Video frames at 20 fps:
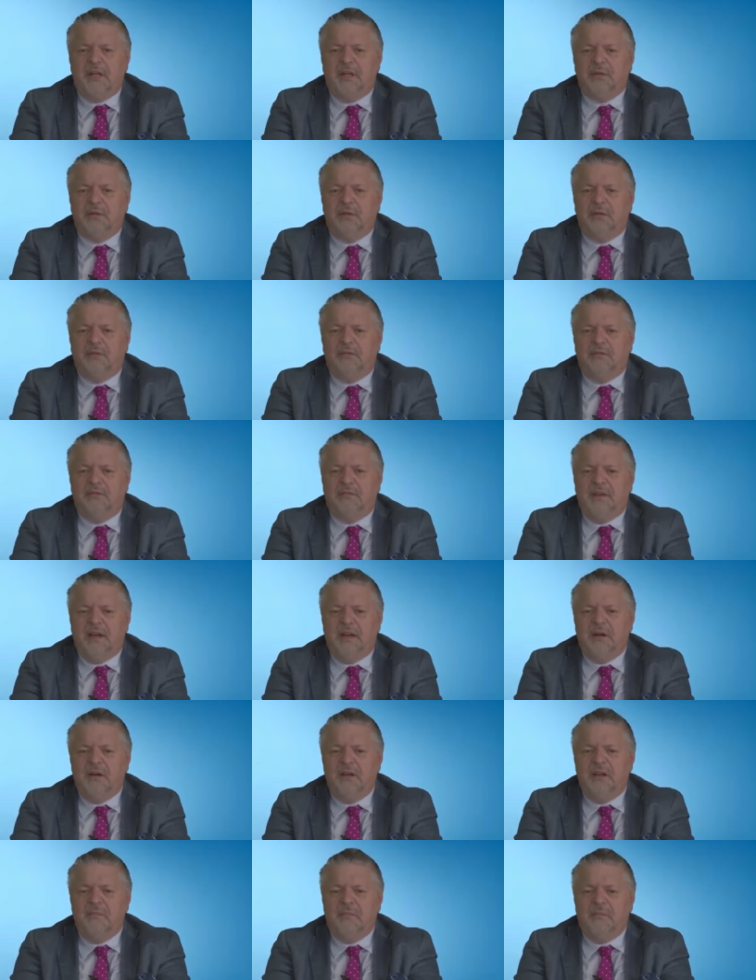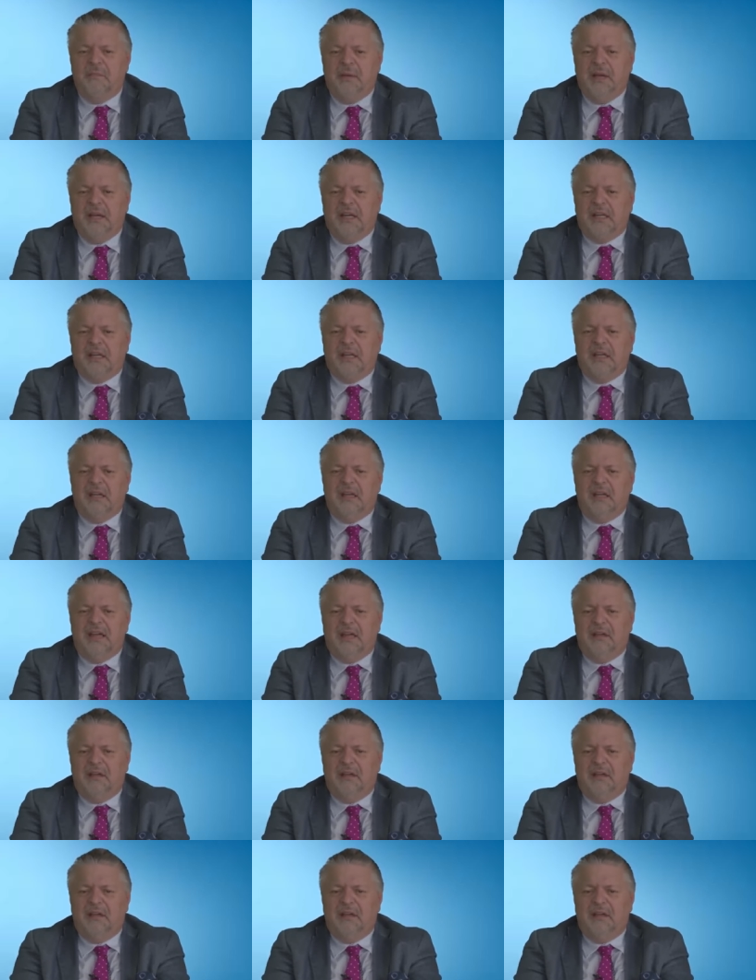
good, very big